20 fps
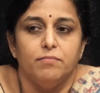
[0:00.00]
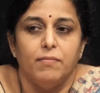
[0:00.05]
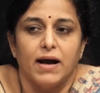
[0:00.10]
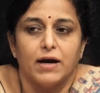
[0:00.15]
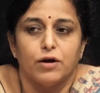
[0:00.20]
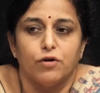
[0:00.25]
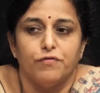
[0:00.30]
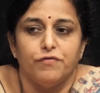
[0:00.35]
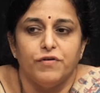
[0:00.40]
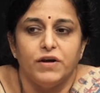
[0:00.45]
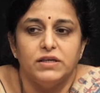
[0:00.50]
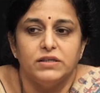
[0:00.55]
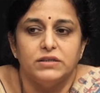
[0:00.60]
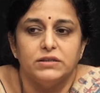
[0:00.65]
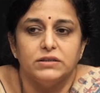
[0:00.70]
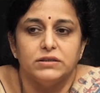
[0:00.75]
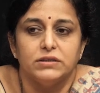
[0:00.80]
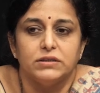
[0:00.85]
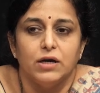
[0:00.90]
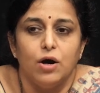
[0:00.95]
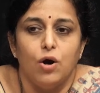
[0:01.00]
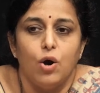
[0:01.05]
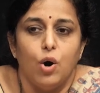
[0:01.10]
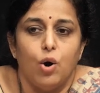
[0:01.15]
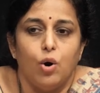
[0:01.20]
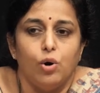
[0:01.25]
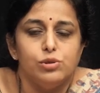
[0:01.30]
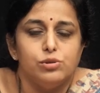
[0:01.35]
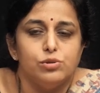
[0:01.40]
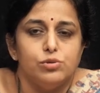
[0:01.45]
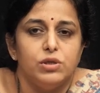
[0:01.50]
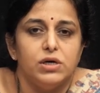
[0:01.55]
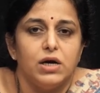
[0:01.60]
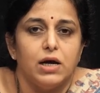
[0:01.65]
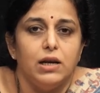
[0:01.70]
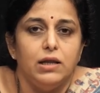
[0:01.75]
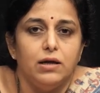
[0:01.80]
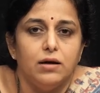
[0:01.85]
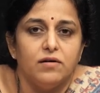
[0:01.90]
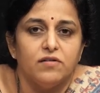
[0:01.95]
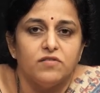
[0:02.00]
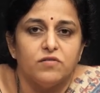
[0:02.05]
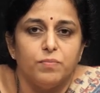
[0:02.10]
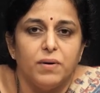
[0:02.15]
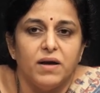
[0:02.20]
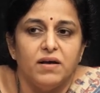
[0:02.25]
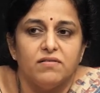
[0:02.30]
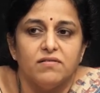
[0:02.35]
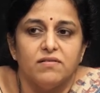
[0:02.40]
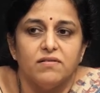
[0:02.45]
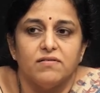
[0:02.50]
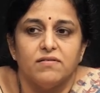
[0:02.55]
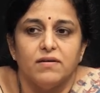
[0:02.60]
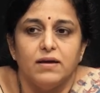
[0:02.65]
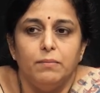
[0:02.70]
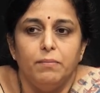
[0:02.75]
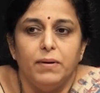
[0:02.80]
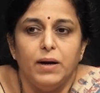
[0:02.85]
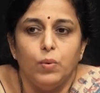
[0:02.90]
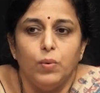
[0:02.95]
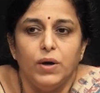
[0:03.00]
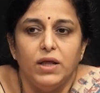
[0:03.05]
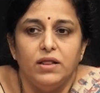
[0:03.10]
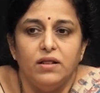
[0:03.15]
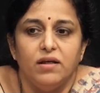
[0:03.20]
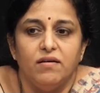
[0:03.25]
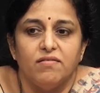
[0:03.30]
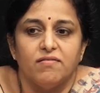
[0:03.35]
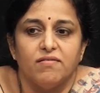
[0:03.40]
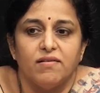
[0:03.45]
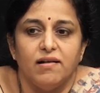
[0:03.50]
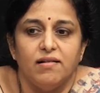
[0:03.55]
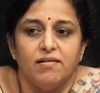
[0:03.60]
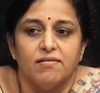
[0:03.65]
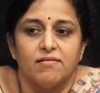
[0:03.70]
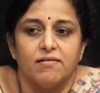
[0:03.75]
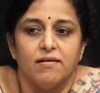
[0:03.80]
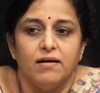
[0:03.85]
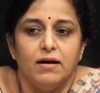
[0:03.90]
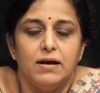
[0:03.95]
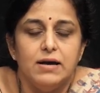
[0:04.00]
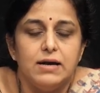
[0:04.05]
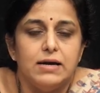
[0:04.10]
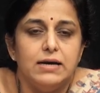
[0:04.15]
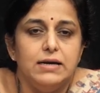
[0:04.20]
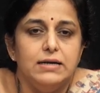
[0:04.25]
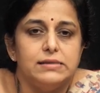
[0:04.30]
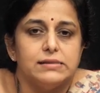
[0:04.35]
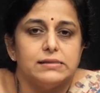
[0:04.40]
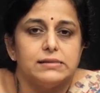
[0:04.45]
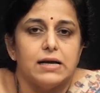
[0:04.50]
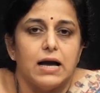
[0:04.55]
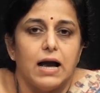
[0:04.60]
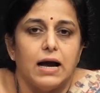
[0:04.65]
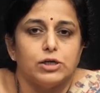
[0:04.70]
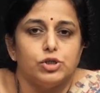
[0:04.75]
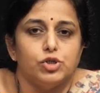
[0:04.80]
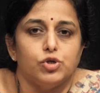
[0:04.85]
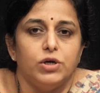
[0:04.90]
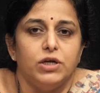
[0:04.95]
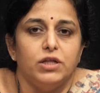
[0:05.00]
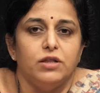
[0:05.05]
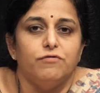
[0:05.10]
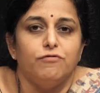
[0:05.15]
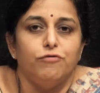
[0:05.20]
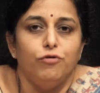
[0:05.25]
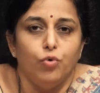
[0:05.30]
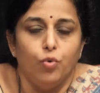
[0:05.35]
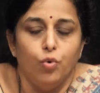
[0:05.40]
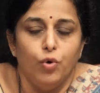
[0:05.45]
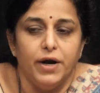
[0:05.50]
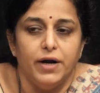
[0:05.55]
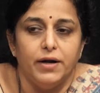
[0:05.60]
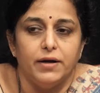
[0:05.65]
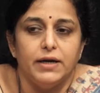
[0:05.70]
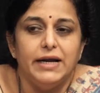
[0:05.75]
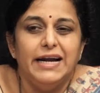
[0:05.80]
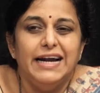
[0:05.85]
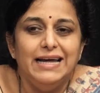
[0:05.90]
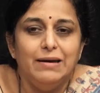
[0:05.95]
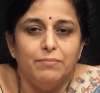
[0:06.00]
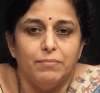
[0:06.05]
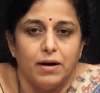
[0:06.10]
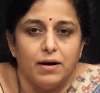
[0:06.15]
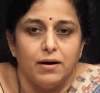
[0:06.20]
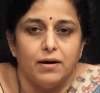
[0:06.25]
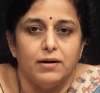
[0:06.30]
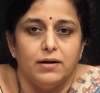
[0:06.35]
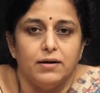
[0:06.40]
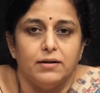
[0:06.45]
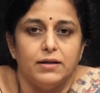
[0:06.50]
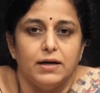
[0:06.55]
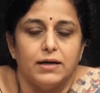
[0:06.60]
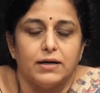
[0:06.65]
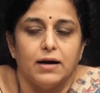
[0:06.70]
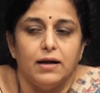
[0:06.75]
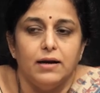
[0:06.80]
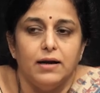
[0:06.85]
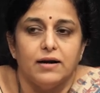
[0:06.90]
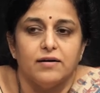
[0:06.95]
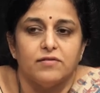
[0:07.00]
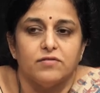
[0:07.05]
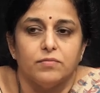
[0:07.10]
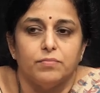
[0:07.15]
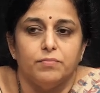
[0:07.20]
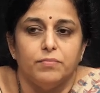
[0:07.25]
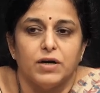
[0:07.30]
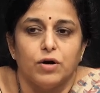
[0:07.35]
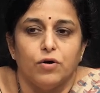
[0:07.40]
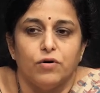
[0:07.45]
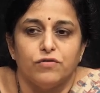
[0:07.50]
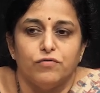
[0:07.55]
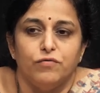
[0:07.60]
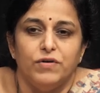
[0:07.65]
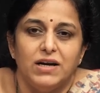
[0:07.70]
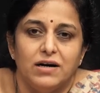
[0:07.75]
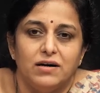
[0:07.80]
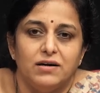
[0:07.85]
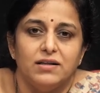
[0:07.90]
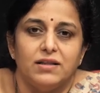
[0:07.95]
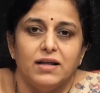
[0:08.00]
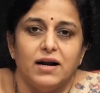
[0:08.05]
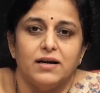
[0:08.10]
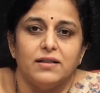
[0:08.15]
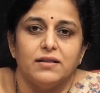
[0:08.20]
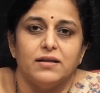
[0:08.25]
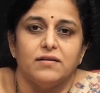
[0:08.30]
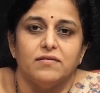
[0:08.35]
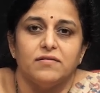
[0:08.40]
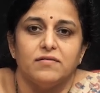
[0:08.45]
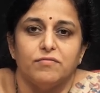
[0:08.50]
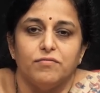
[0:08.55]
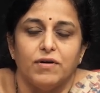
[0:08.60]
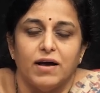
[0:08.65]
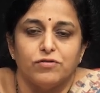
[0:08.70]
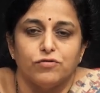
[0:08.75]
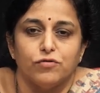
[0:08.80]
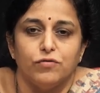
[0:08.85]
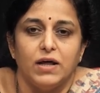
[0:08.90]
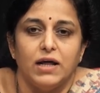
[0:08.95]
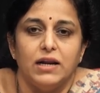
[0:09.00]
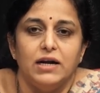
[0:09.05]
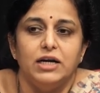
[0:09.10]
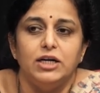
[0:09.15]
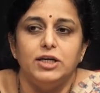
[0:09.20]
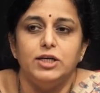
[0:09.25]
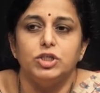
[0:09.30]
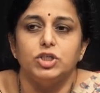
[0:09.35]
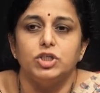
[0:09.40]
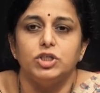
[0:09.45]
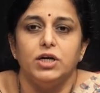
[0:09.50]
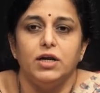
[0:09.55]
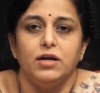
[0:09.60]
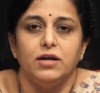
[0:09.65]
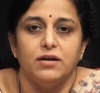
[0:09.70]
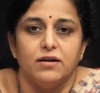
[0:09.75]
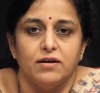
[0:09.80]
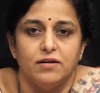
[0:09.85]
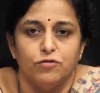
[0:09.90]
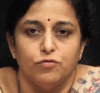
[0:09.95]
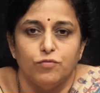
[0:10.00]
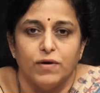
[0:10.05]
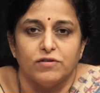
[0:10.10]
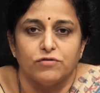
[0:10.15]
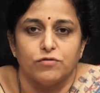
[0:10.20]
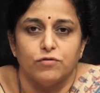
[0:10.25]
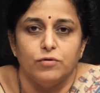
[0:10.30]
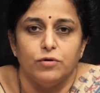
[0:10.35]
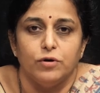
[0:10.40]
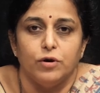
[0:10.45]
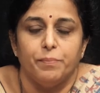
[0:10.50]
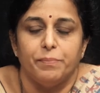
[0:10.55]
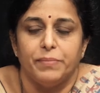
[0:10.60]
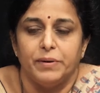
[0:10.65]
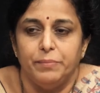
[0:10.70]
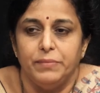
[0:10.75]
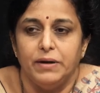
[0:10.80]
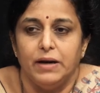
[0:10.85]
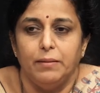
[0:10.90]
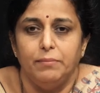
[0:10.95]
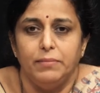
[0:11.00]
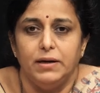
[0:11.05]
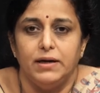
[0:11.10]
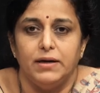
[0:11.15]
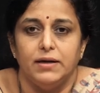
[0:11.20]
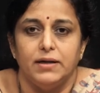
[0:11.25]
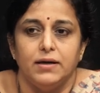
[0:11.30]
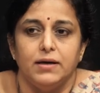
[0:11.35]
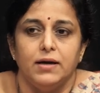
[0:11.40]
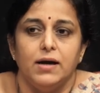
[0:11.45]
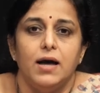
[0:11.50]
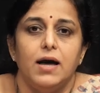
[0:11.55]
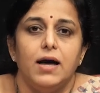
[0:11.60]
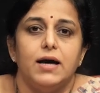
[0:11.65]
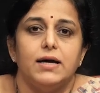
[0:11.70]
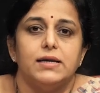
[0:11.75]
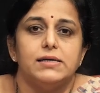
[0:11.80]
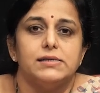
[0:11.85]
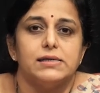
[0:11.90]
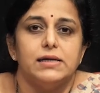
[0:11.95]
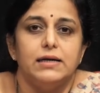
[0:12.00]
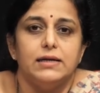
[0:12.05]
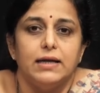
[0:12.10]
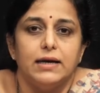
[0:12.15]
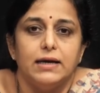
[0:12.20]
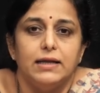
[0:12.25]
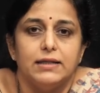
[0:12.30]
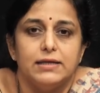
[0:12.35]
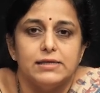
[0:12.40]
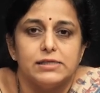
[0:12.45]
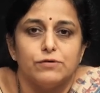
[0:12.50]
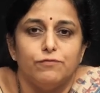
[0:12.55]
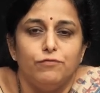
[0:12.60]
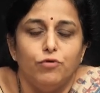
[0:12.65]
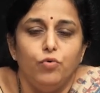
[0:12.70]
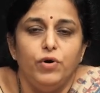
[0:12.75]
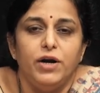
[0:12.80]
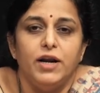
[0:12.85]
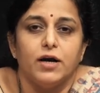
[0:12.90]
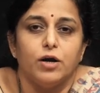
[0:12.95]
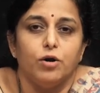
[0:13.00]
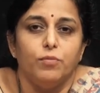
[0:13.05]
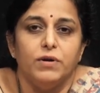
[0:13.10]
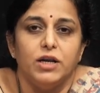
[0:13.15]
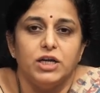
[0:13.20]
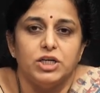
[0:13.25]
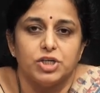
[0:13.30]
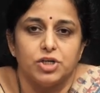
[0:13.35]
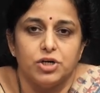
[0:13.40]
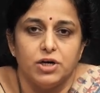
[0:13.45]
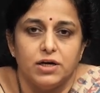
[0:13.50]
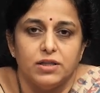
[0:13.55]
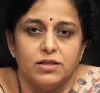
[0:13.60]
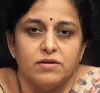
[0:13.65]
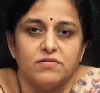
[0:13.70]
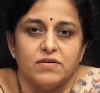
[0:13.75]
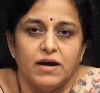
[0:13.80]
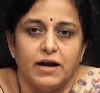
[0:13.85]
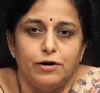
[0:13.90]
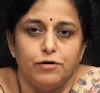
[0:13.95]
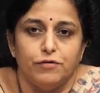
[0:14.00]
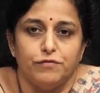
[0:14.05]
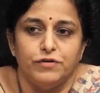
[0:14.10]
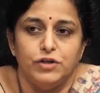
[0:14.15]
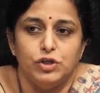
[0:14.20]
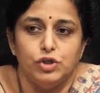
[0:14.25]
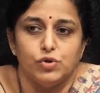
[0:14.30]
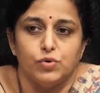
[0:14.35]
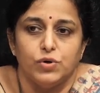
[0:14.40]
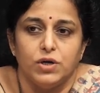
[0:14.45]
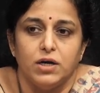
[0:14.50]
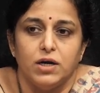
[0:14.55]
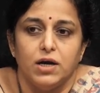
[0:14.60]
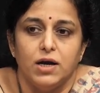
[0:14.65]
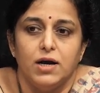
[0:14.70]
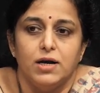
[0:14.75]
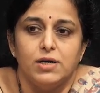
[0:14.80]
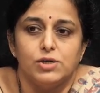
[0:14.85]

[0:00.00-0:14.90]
macrophages. Also, the clear spaces in between these cells is actually the fluid, edema, that collects, because we learned that there is a vasodilation and increased vascular permeability resulting in this fluid accumulation at the site of injury.